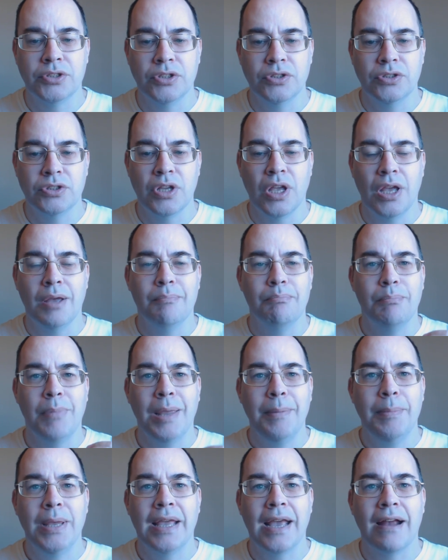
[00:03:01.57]
distance
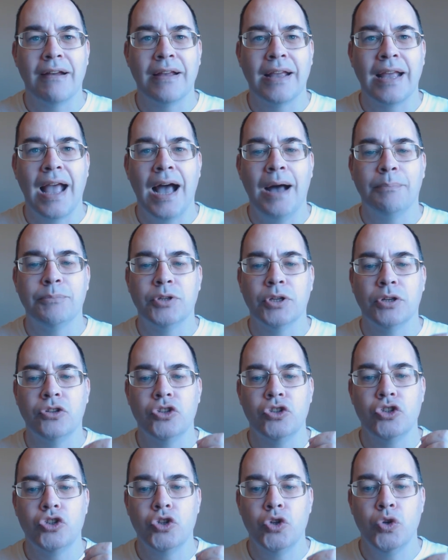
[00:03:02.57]
may be carrying up to
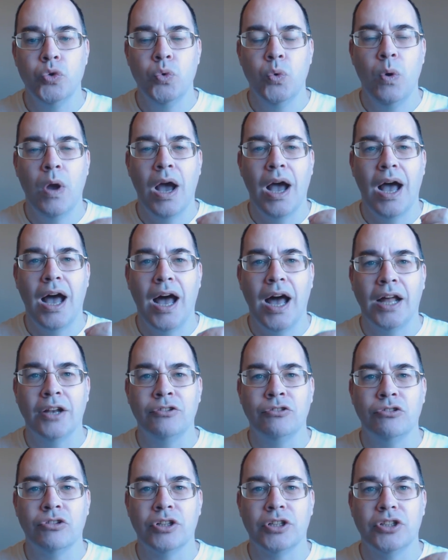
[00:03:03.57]
two
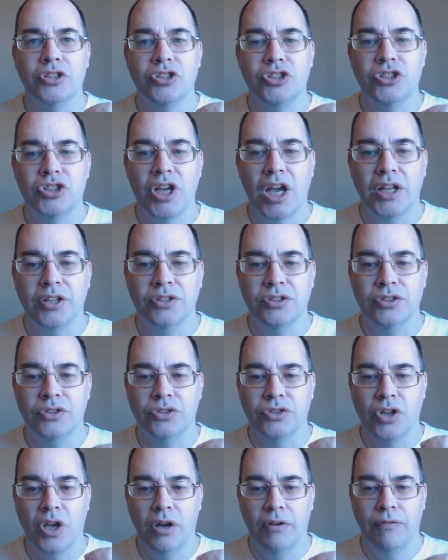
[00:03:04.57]
hundred
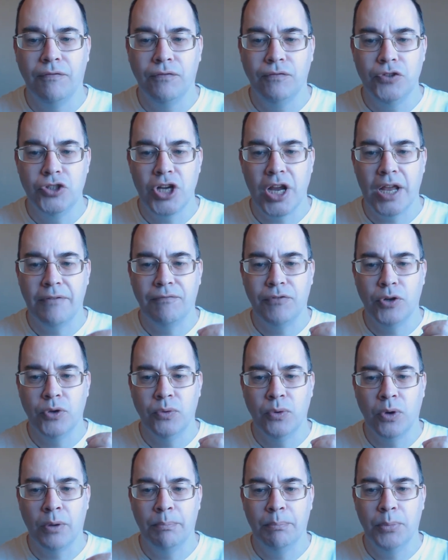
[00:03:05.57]
tons of jet
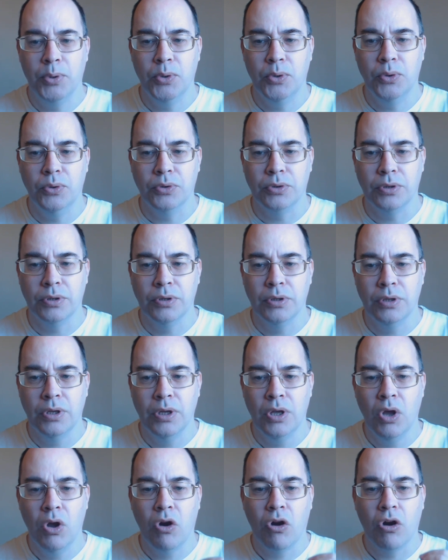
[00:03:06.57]
fuel on board,
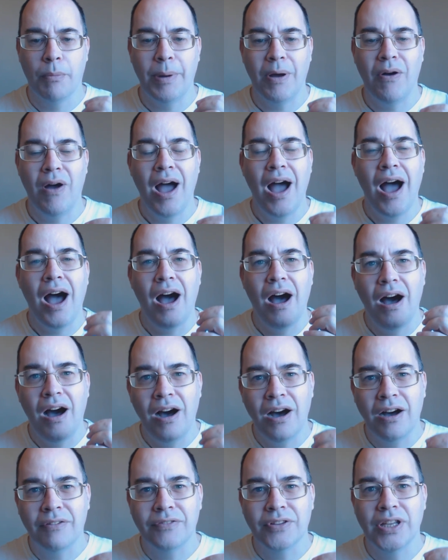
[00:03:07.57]
or about
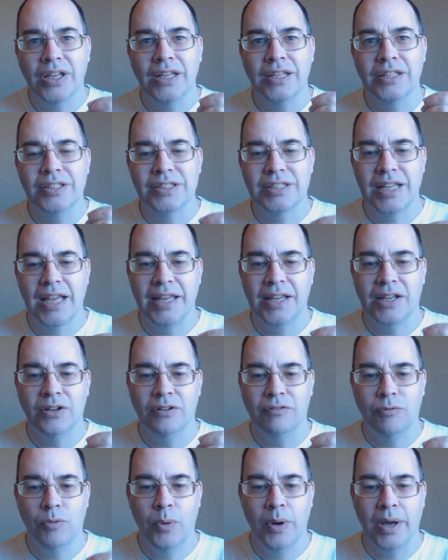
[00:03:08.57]
half its
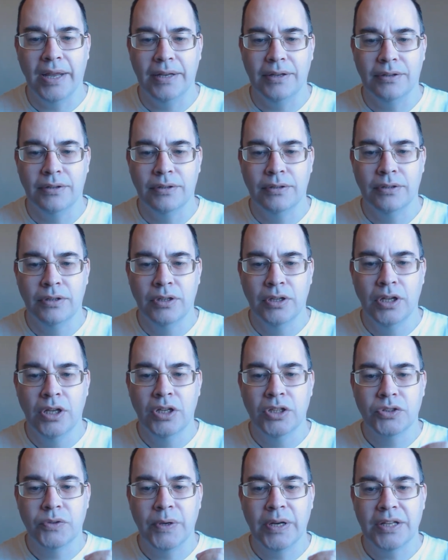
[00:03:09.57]
takeoff weight.
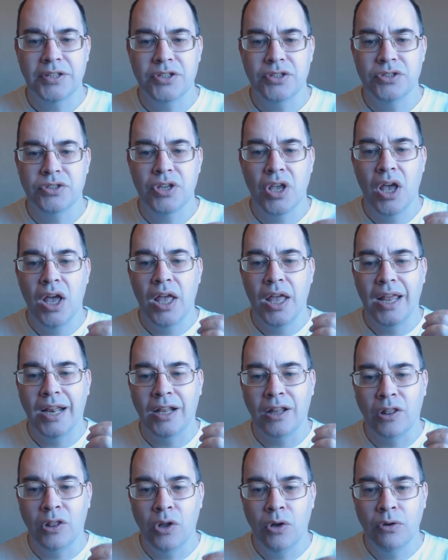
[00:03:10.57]
So, in essence,
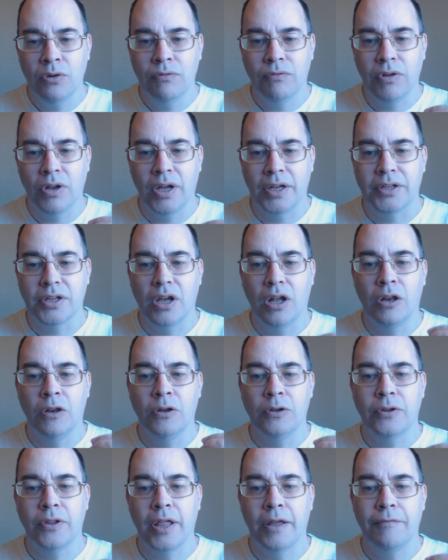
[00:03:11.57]
in a long flight, a
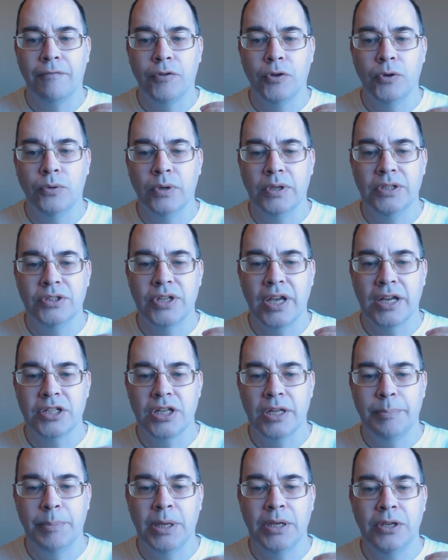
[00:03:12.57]
lot of that fuel is
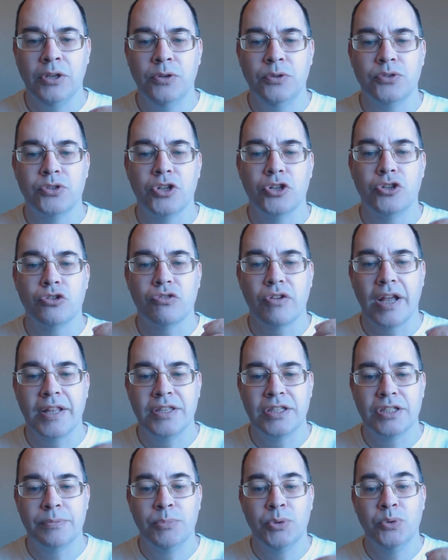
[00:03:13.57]
actually being used to
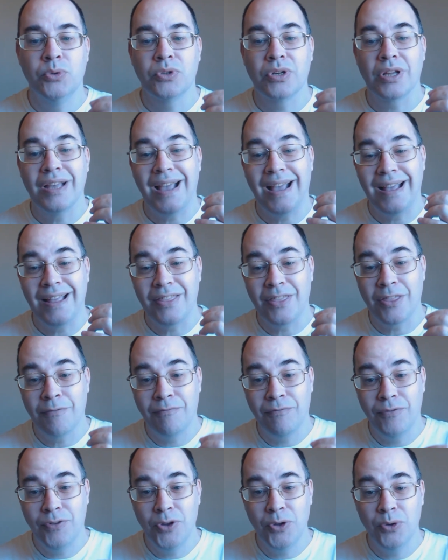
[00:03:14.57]
transport
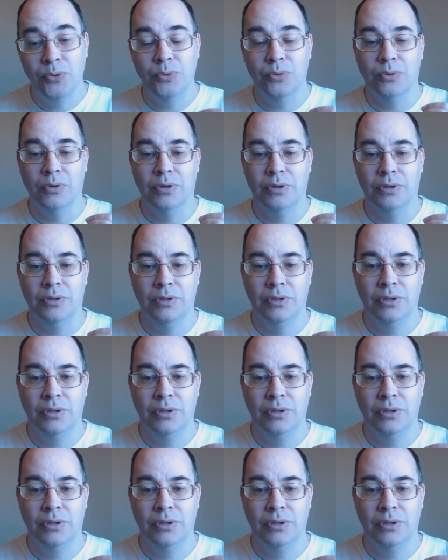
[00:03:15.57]
fuel.